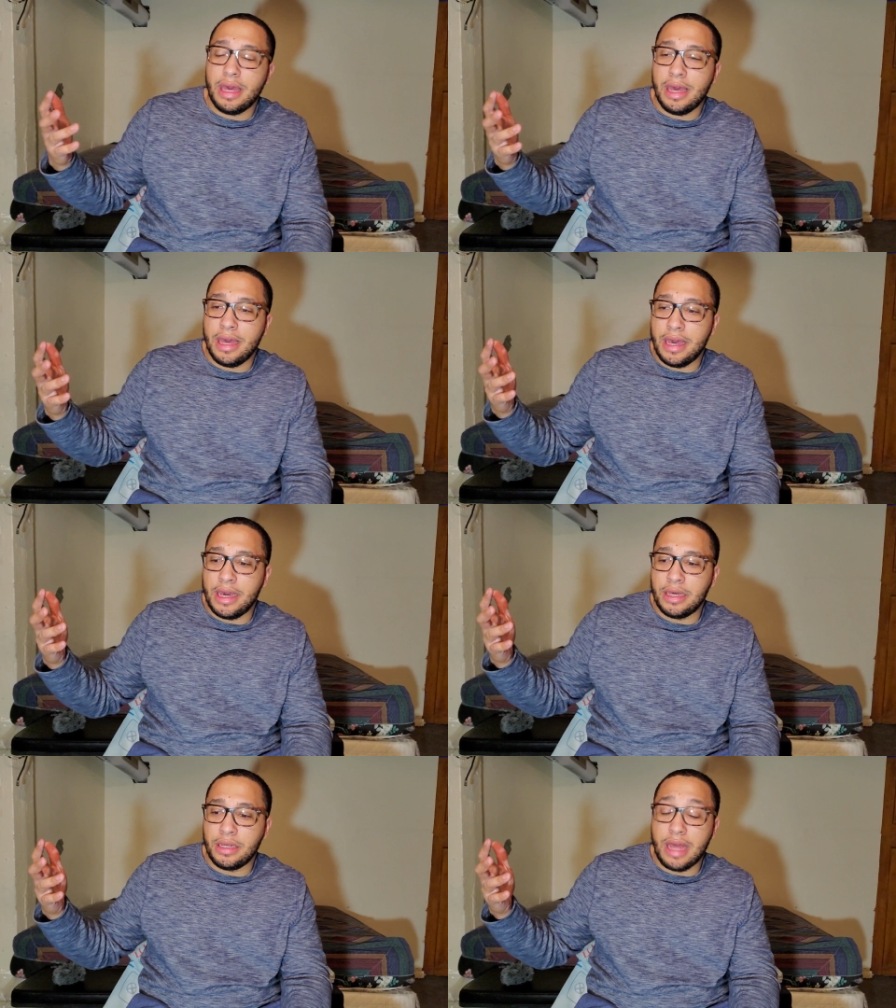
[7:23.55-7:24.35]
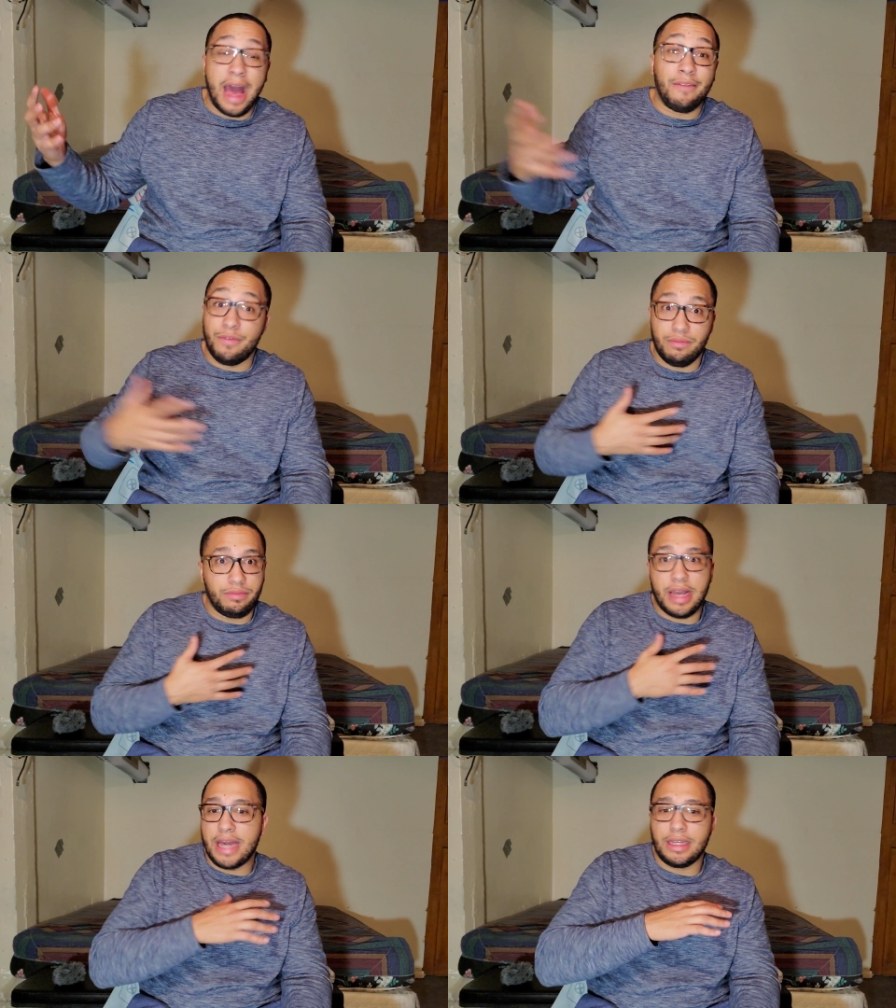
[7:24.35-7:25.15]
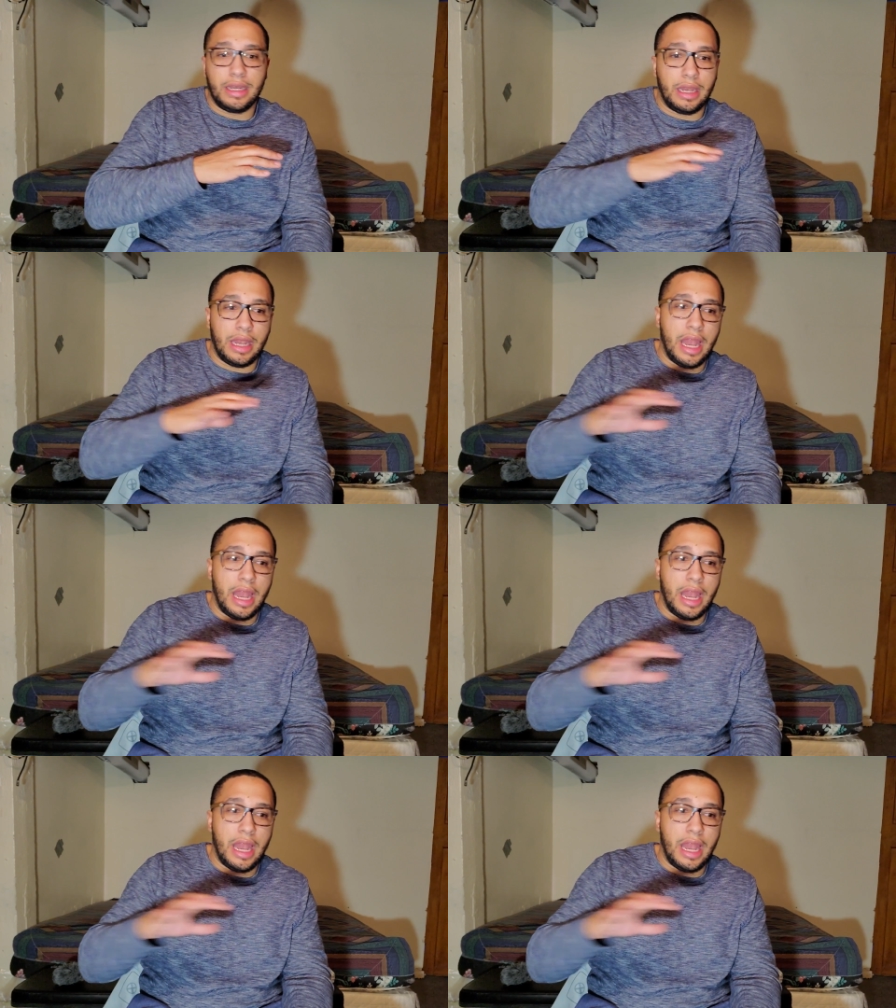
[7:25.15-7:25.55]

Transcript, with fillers: And I've gotten a